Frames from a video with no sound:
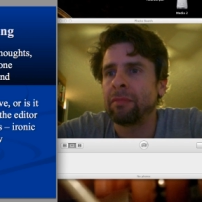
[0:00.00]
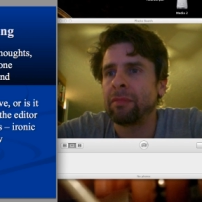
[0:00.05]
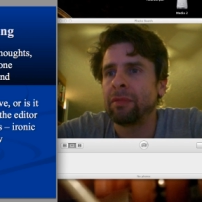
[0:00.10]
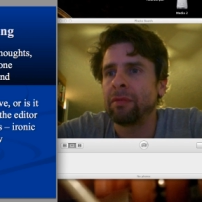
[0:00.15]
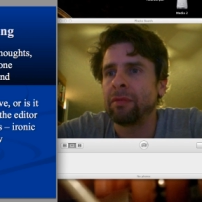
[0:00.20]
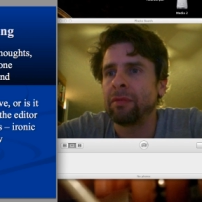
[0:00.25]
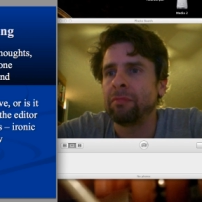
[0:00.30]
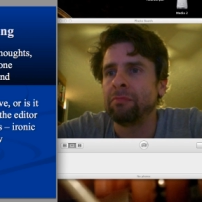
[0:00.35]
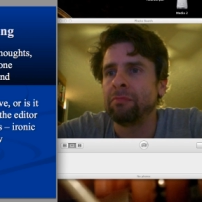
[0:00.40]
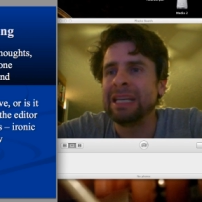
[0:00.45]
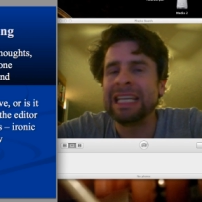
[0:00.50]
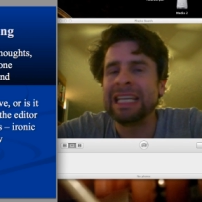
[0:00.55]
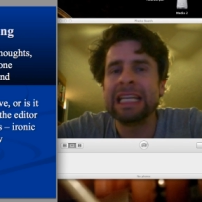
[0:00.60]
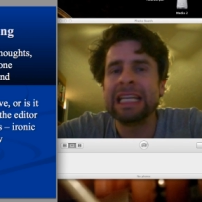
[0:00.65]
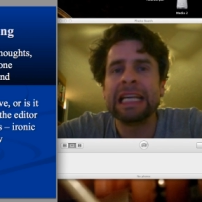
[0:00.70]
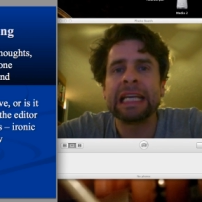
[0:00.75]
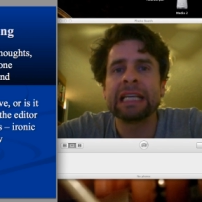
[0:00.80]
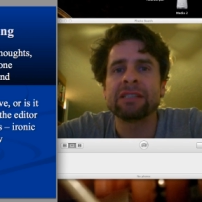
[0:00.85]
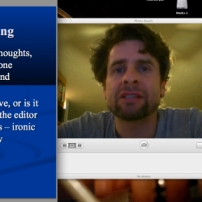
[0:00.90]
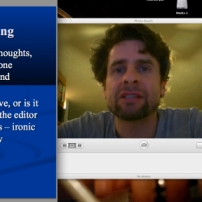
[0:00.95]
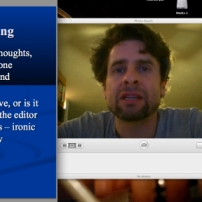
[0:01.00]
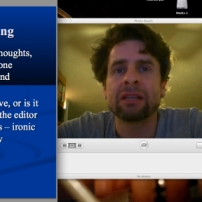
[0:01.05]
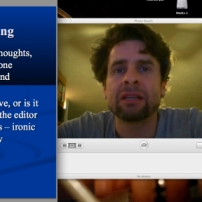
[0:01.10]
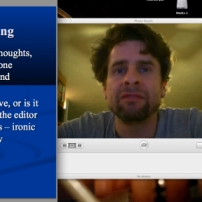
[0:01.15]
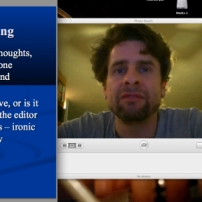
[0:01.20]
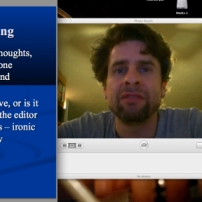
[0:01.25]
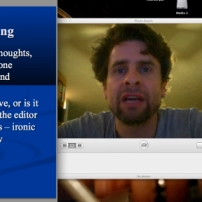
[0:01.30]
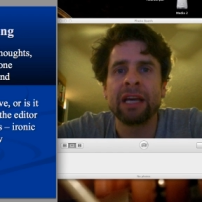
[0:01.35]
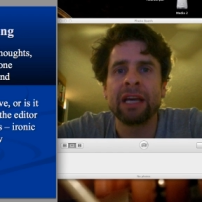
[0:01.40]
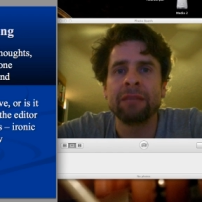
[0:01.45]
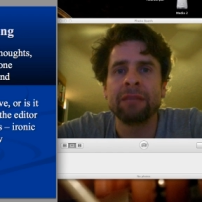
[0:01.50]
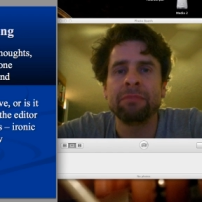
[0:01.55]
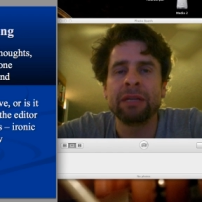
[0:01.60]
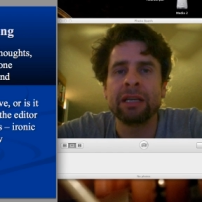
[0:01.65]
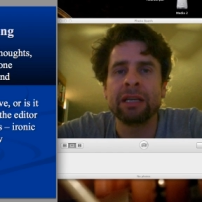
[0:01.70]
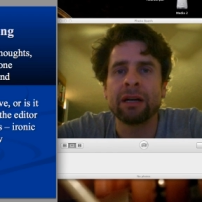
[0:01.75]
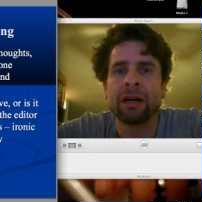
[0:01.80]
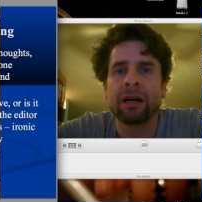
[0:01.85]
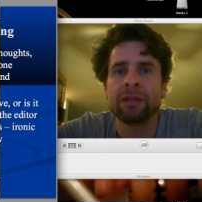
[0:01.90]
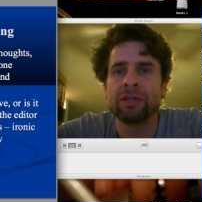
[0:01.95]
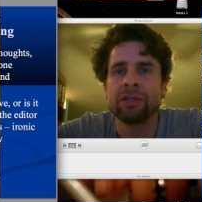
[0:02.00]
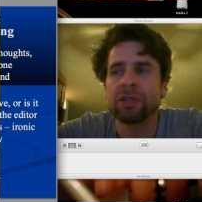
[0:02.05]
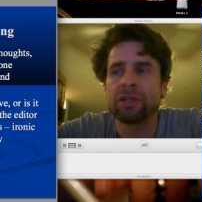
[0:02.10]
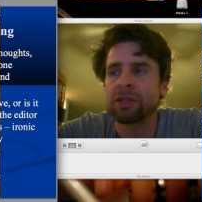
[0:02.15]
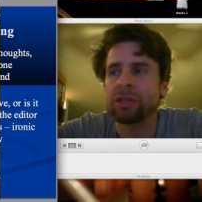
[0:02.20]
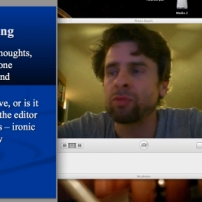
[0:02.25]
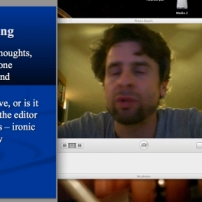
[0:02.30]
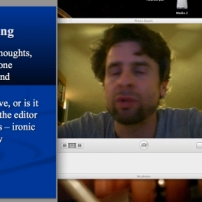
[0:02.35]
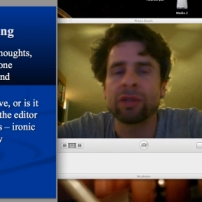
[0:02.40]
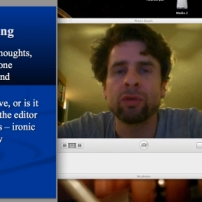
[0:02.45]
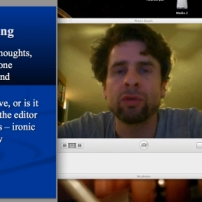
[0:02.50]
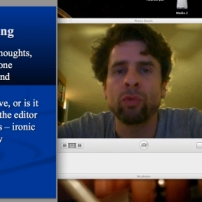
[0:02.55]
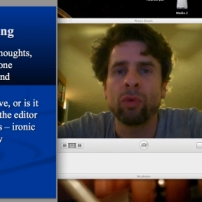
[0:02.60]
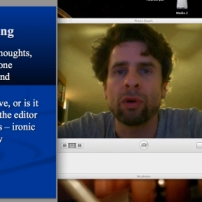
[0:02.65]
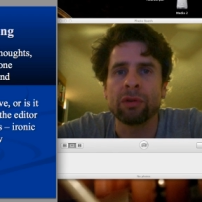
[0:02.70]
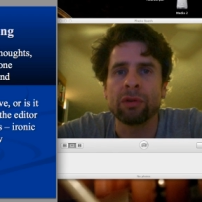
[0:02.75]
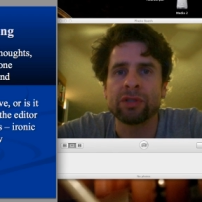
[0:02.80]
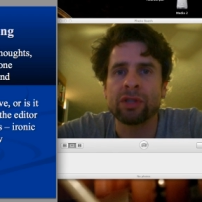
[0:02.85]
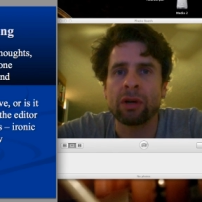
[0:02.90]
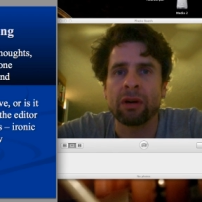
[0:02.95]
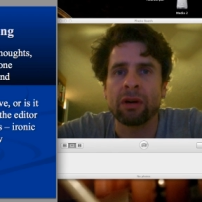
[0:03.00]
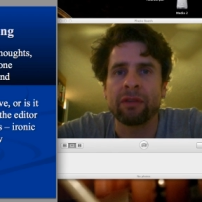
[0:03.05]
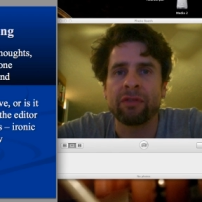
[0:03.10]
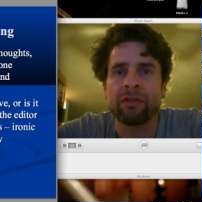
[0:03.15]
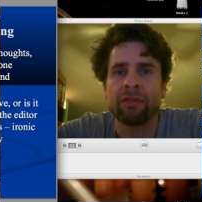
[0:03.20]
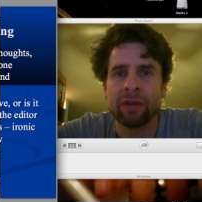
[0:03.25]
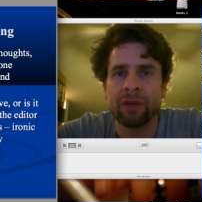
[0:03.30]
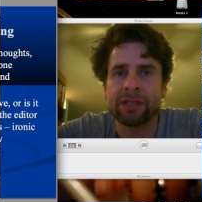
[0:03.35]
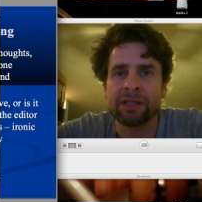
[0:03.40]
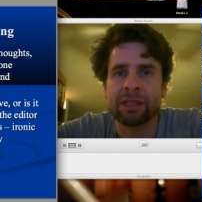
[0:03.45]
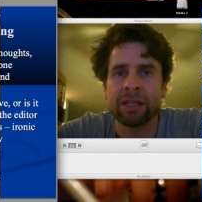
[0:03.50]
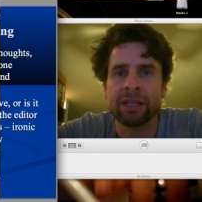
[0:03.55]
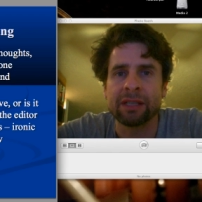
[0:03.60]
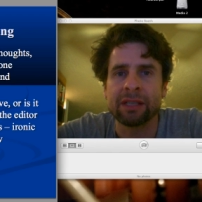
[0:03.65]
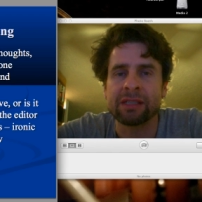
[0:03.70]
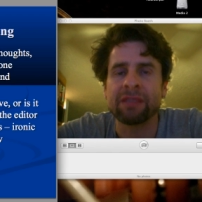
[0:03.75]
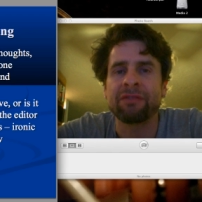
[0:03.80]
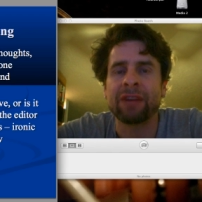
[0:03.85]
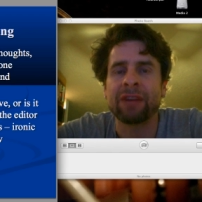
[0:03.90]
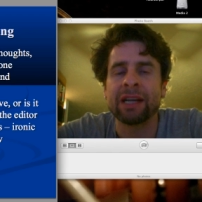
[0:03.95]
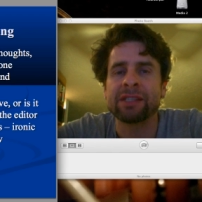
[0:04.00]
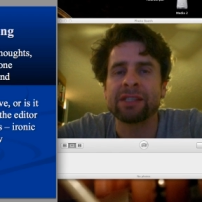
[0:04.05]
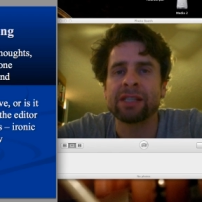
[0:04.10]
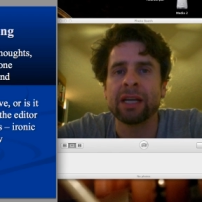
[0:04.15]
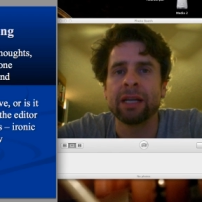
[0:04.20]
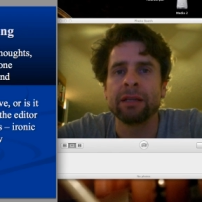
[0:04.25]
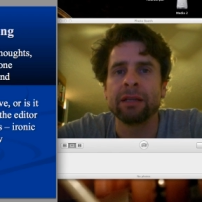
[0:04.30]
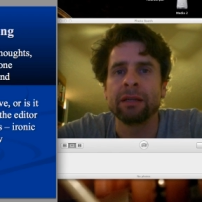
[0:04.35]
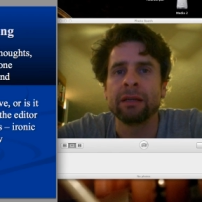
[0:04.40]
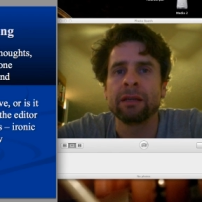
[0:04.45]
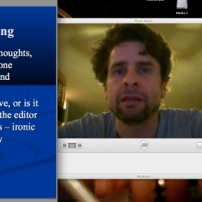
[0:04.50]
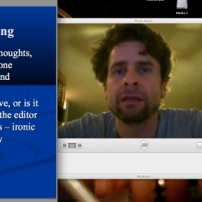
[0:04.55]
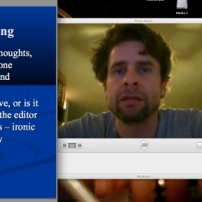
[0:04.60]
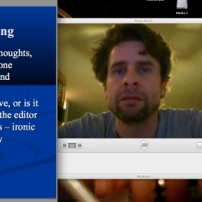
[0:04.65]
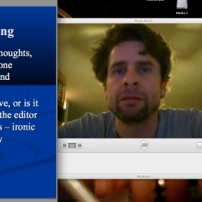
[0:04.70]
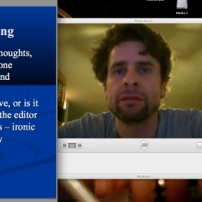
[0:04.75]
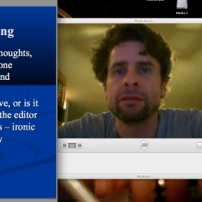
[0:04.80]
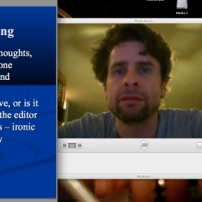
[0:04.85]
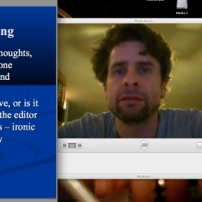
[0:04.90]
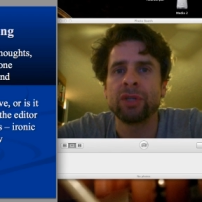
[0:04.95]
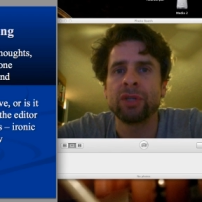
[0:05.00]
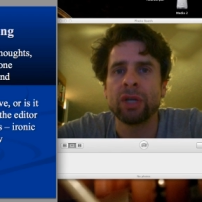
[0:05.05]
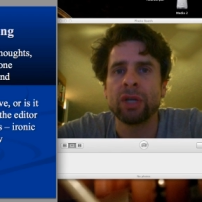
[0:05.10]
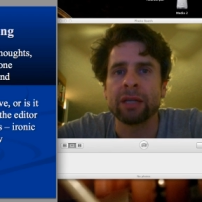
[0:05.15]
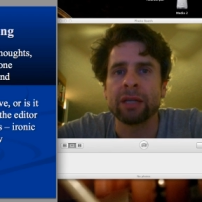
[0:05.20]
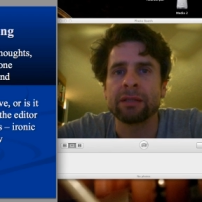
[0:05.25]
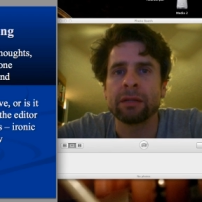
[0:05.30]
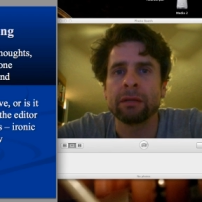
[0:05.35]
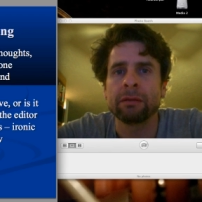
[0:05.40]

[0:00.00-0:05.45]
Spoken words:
meaning is conveyed beyond just what the words are. For instance, if I said shit,